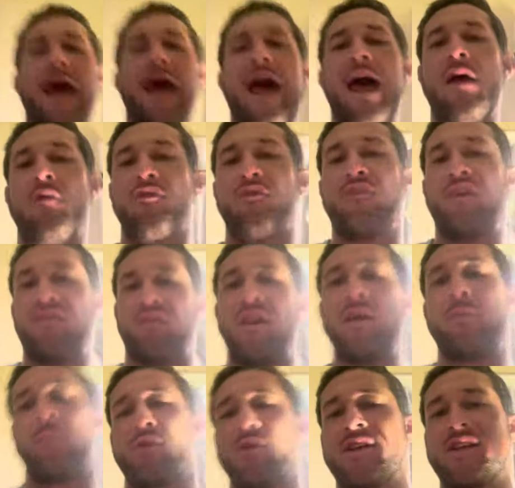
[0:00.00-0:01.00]
At
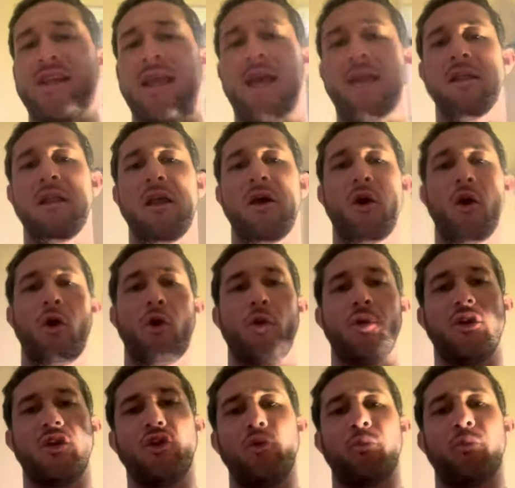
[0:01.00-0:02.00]
50%
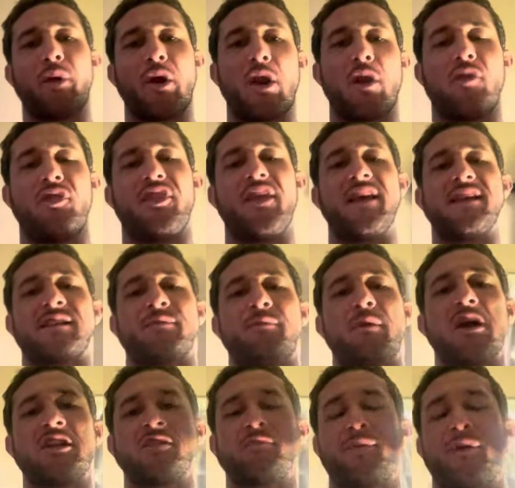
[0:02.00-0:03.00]
load, you burn this
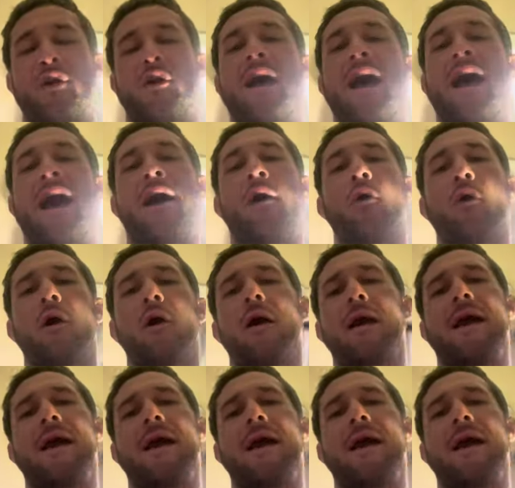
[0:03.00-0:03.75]
much per hour.